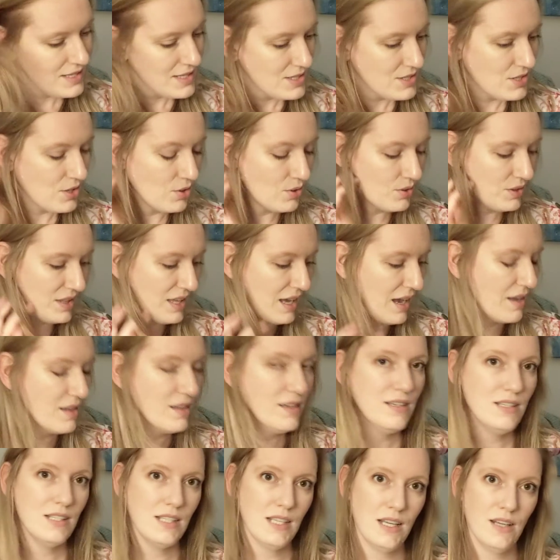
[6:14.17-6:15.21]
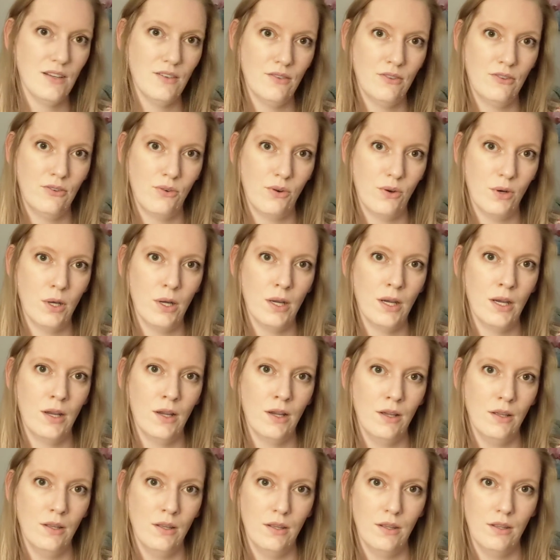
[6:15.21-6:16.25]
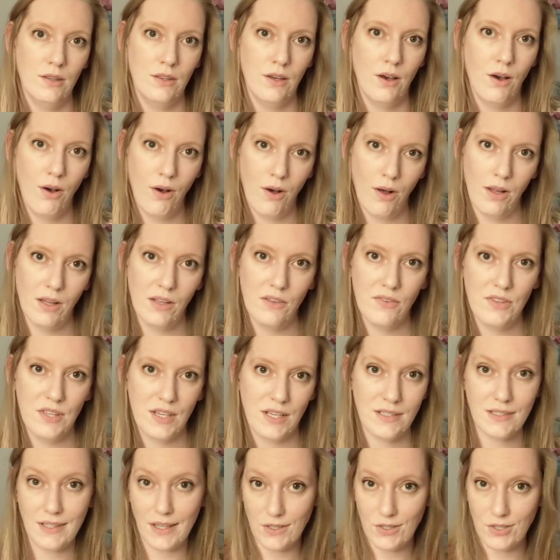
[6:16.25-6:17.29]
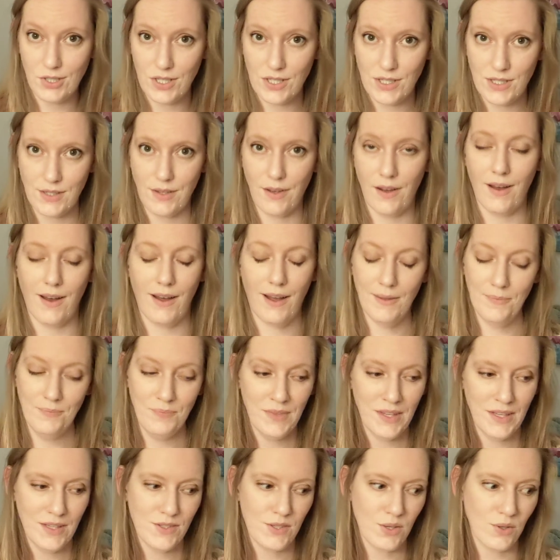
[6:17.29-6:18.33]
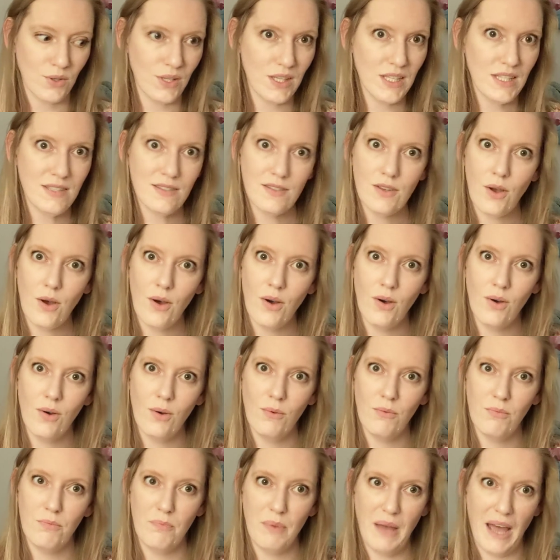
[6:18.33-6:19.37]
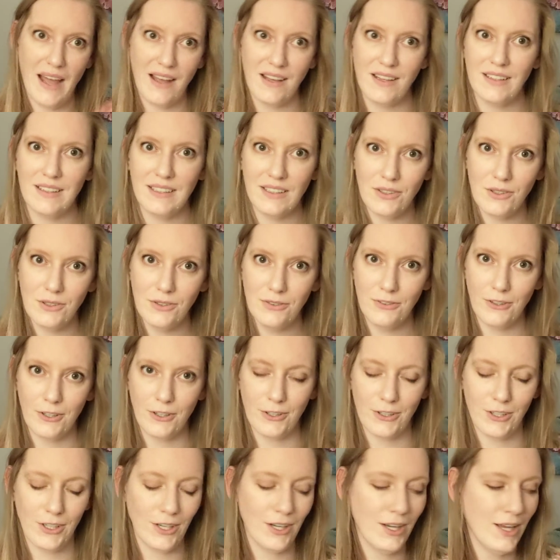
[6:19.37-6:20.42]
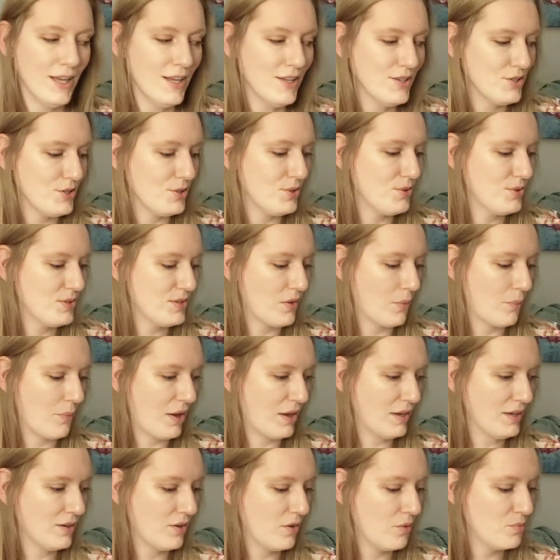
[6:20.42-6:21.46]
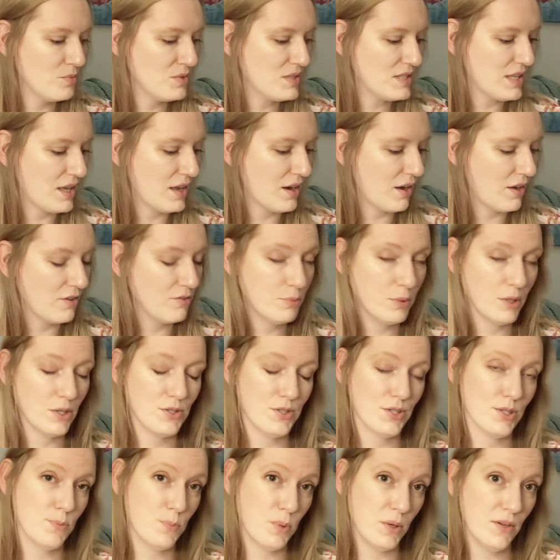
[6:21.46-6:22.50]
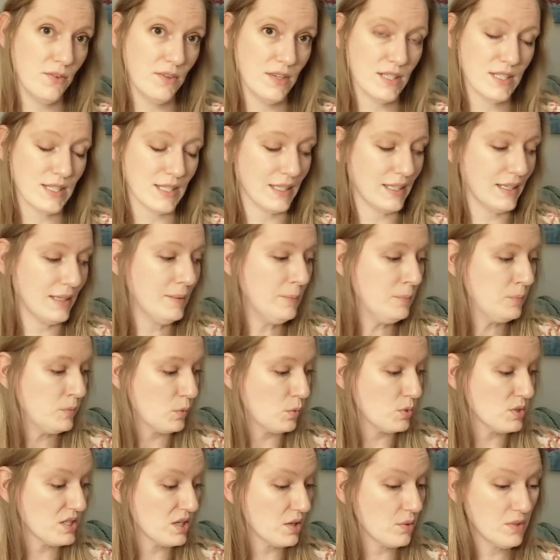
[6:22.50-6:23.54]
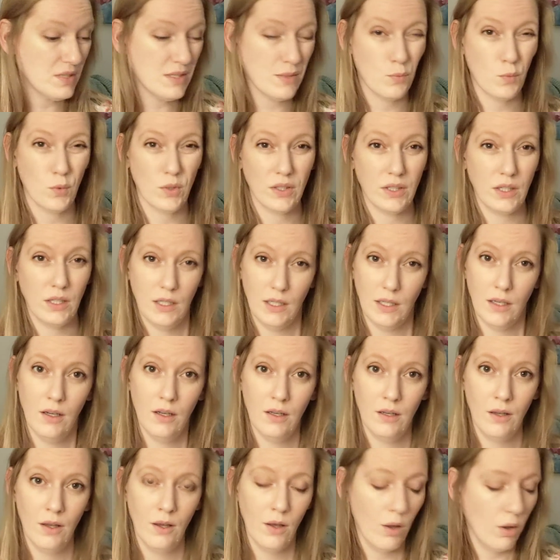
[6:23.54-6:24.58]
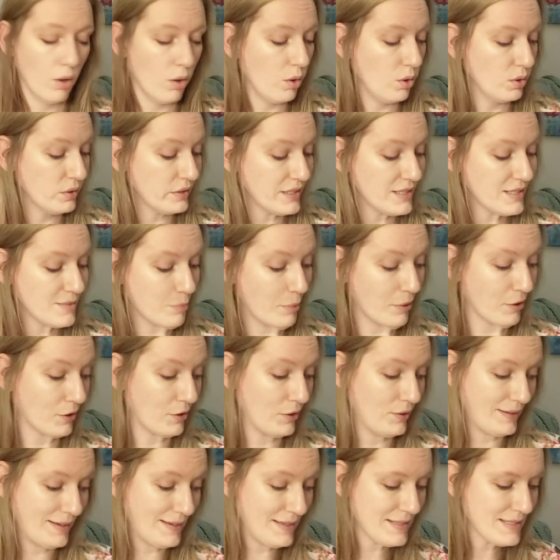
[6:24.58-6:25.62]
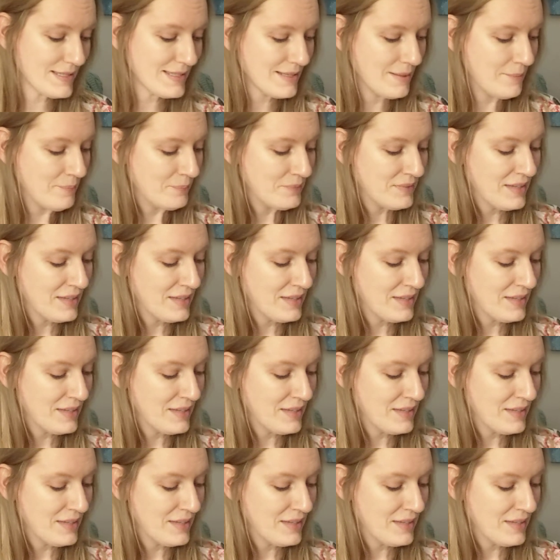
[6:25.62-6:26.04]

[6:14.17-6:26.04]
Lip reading: So that is it for the haul of things I just got. So let's go back a little further to some items that I've purchased previously. We'll start with some really oldies but goodies.